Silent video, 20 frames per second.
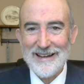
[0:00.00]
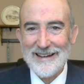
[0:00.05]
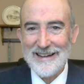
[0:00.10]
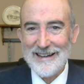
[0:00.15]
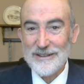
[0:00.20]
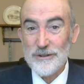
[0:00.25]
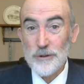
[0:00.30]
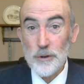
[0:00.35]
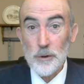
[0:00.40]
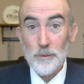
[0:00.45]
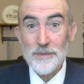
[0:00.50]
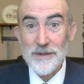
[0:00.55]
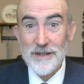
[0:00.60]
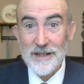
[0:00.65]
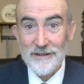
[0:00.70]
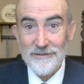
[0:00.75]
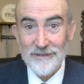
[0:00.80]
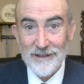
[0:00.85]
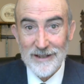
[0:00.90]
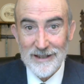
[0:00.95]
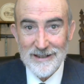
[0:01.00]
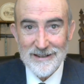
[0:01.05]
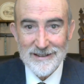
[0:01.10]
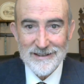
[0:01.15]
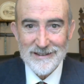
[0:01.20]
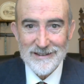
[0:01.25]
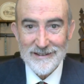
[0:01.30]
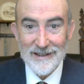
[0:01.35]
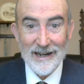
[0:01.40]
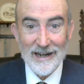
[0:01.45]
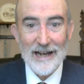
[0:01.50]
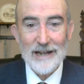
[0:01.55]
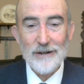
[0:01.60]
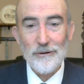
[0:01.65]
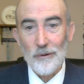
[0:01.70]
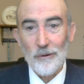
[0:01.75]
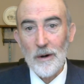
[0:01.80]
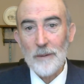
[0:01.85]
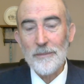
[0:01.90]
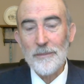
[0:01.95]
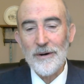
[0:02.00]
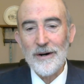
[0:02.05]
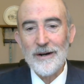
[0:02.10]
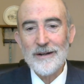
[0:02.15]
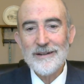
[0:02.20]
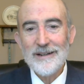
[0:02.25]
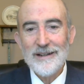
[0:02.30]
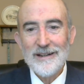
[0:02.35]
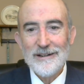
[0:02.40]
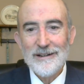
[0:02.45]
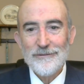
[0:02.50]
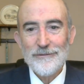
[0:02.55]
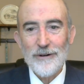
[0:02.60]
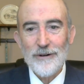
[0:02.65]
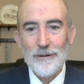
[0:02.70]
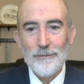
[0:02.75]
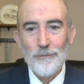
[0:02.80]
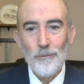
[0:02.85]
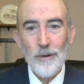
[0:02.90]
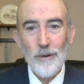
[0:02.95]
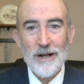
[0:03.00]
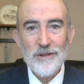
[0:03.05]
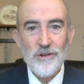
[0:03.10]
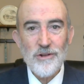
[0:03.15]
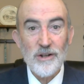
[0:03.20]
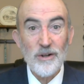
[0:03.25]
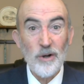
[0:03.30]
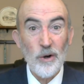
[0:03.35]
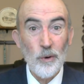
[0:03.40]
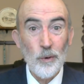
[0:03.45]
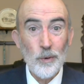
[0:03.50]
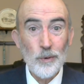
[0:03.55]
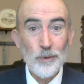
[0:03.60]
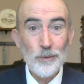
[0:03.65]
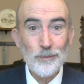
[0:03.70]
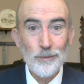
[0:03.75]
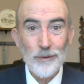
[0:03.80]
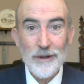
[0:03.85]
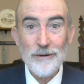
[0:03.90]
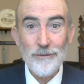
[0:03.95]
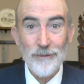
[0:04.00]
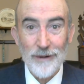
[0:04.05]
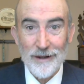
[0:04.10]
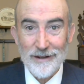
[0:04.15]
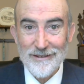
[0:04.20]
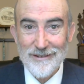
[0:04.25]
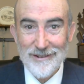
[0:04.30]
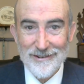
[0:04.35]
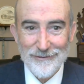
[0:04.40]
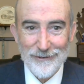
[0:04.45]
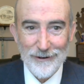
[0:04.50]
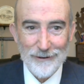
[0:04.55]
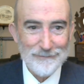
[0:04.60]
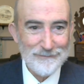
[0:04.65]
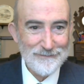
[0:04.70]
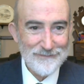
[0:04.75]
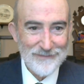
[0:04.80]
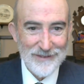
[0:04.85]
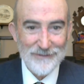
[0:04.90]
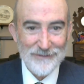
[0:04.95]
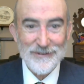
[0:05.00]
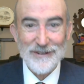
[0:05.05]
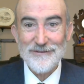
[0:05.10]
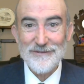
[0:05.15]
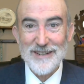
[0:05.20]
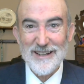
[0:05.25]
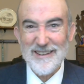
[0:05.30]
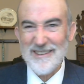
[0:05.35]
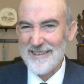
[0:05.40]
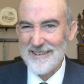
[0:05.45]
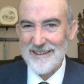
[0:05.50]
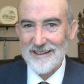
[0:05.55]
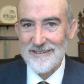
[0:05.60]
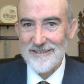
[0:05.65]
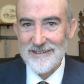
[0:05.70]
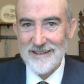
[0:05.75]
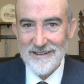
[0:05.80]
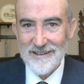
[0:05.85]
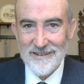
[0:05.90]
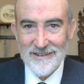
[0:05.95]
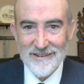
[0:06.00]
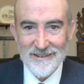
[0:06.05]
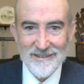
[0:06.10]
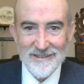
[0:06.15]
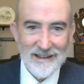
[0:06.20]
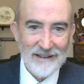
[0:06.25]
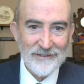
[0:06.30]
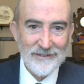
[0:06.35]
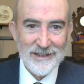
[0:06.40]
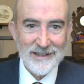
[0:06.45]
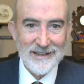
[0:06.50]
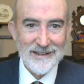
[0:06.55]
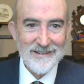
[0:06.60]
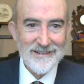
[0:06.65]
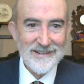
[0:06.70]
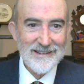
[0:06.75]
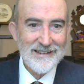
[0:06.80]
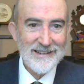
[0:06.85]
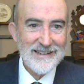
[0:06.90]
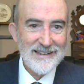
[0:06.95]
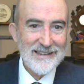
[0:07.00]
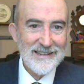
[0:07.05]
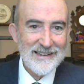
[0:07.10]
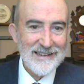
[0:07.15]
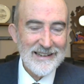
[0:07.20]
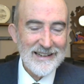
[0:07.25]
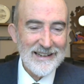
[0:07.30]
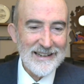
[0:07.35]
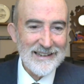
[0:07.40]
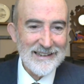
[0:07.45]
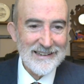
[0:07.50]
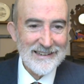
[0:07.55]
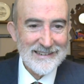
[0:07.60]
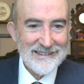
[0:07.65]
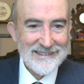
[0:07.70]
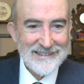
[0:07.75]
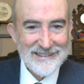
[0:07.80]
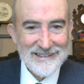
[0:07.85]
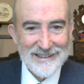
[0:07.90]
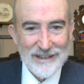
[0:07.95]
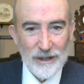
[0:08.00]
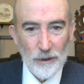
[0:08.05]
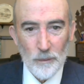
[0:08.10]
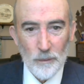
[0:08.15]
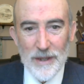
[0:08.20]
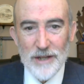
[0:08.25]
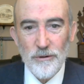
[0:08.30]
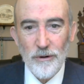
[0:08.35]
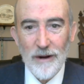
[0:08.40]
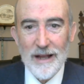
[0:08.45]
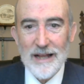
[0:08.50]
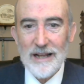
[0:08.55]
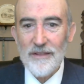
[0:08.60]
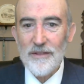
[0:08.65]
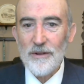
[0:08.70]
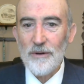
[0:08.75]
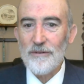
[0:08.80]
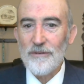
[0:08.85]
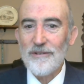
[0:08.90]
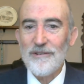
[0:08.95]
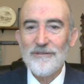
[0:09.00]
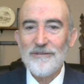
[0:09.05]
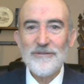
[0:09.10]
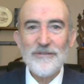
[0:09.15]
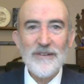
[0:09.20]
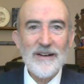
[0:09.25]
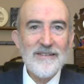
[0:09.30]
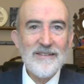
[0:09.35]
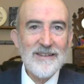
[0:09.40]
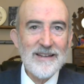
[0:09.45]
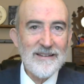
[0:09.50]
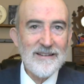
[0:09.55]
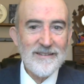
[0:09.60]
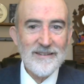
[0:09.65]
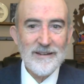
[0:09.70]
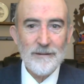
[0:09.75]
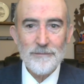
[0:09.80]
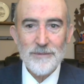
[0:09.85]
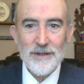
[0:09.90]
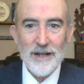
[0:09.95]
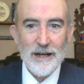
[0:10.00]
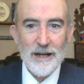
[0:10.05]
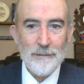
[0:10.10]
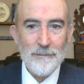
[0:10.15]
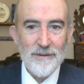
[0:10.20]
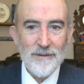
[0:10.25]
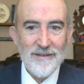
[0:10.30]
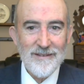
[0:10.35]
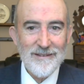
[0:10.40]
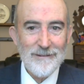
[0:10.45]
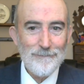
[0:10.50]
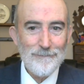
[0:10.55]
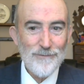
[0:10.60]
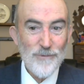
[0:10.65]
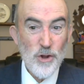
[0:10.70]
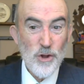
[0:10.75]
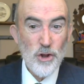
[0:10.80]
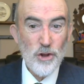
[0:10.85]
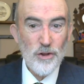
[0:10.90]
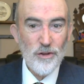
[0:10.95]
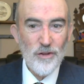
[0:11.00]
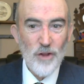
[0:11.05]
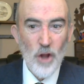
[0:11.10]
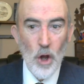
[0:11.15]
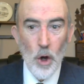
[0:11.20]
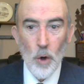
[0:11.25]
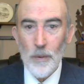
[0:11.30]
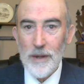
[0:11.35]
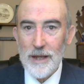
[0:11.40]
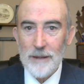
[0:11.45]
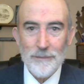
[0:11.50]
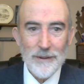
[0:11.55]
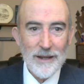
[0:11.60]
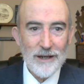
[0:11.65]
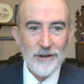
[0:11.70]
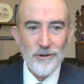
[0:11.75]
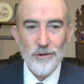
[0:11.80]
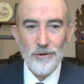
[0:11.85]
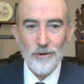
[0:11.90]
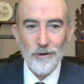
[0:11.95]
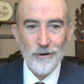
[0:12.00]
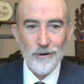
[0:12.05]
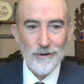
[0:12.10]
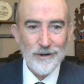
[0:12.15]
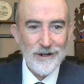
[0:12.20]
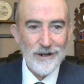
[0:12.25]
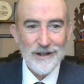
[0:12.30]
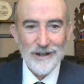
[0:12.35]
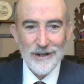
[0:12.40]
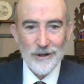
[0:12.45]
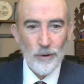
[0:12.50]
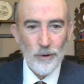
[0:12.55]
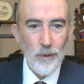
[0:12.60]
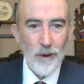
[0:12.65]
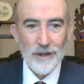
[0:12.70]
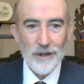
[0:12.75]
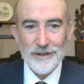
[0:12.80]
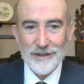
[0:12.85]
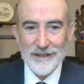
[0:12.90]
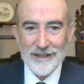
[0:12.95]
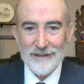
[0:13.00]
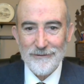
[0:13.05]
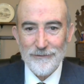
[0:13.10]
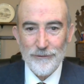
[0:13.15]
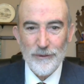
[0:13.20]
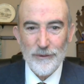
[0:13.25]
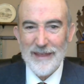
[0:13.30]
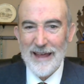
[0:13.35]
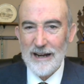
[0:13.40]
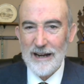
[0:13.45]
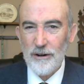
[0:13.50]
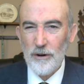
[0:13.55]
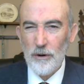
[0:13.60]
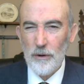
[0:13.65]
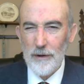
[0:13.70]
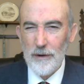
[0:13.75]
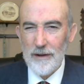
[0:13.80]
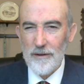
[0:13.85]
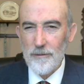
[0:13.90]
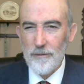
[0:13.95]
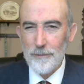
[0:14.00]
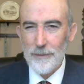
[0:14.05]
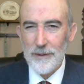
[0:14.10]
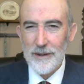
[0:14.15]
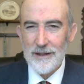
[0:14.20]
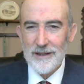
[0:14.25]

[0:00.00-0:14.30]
a tube TV that I grew up on from watching old reruns from the 50s, 60s, and 70s. You know, we traded those fuzzy, sometimes snowy picture quality for that crisp